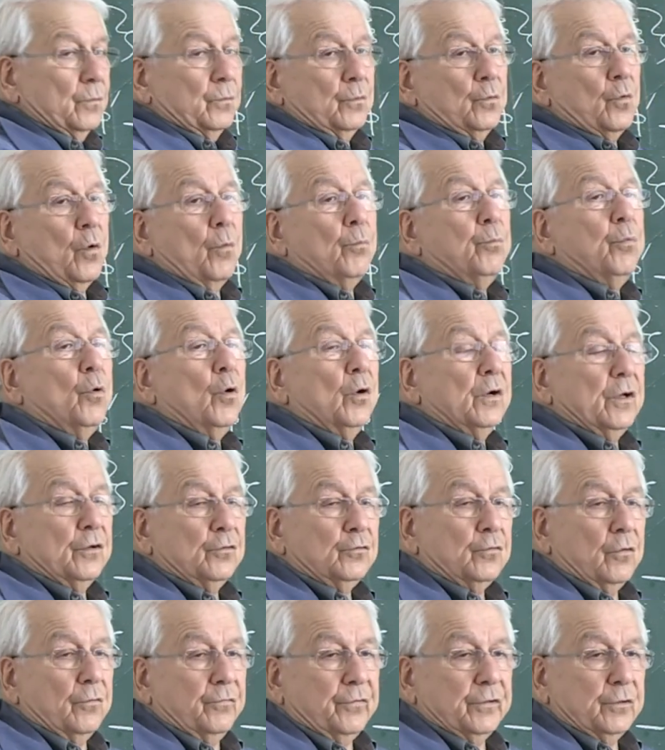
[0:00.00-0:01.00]

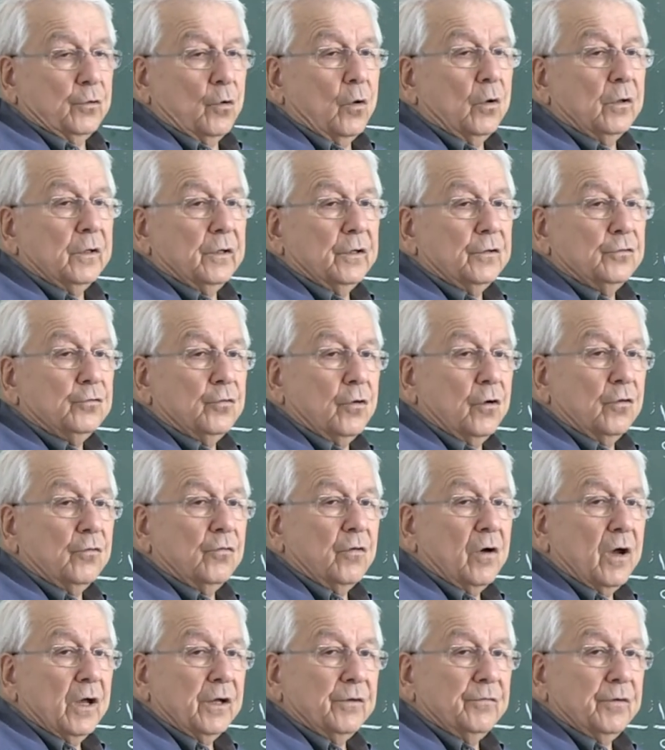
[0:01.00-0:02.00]
components of it only
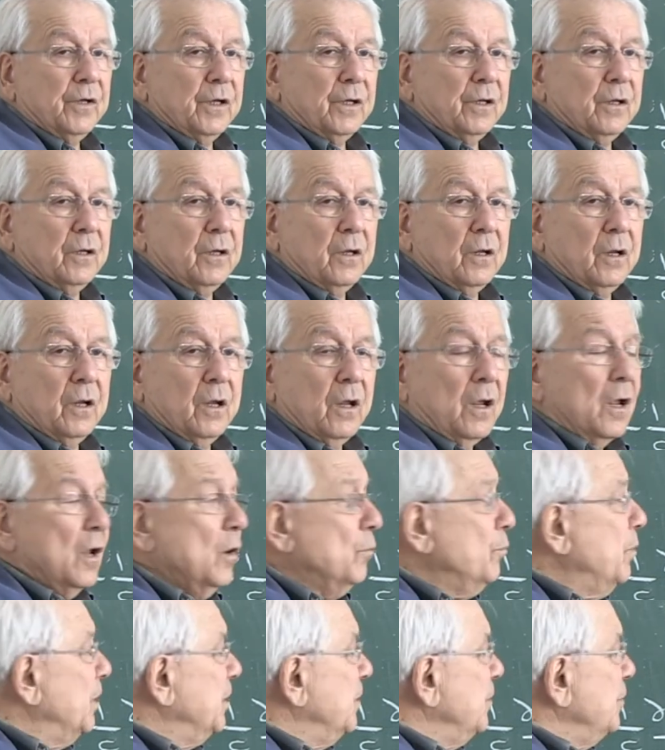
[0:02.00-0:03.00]
surviving.
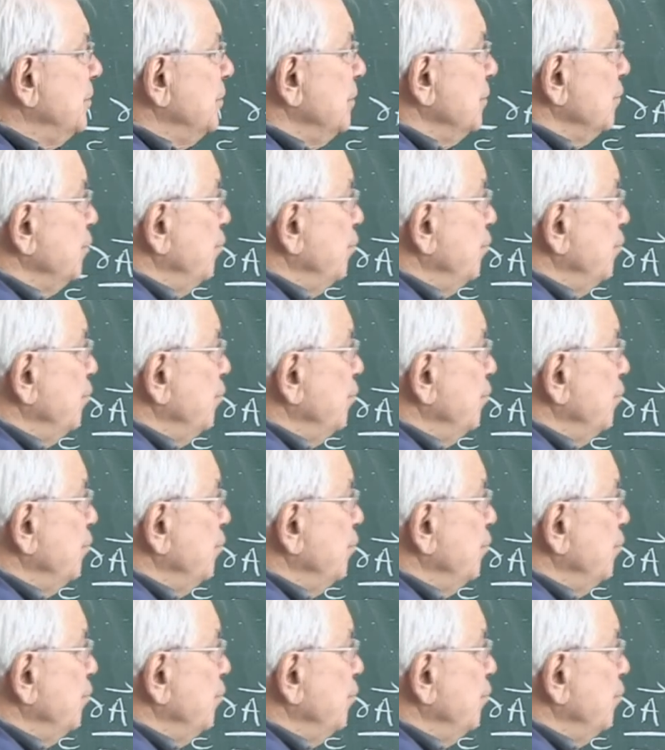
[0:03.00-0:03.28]
But this is